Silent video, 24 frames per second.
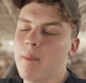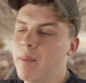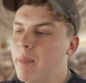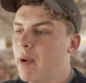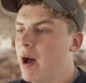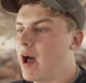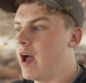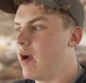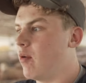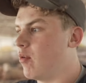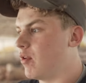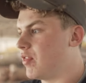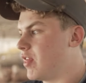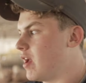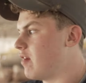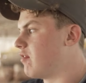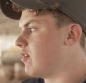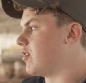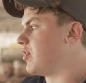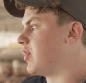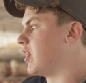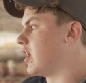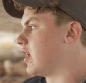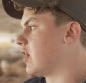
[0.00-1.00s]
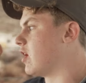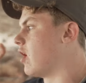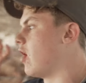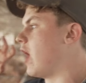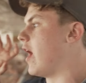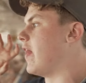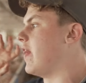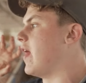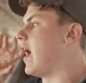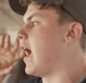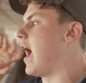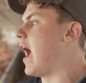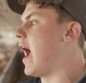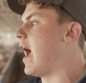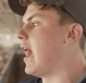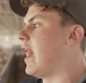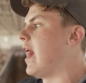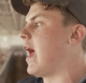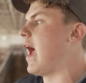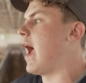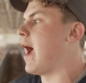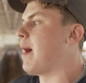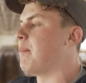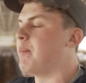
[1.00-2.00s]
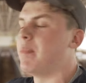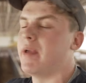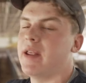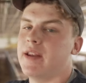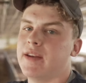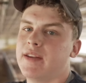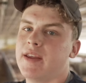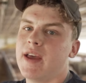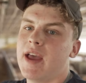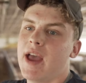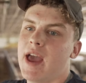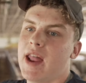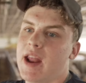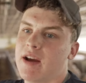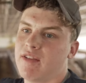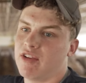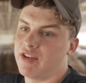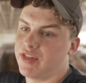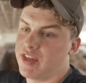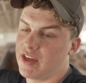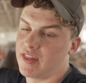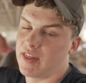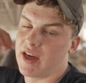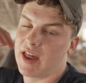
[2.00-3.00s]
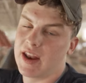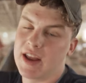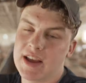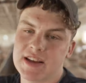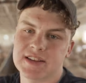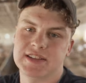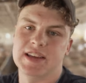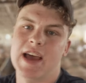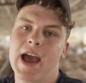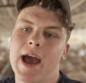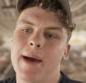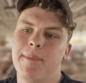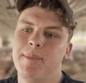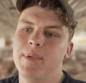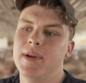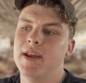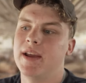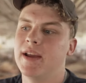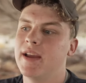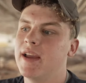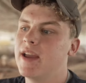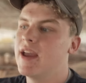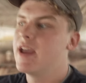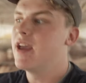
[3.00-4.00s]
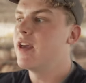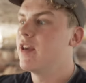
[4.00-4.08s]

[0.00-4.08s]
But with everything that had happened and everything that is happening,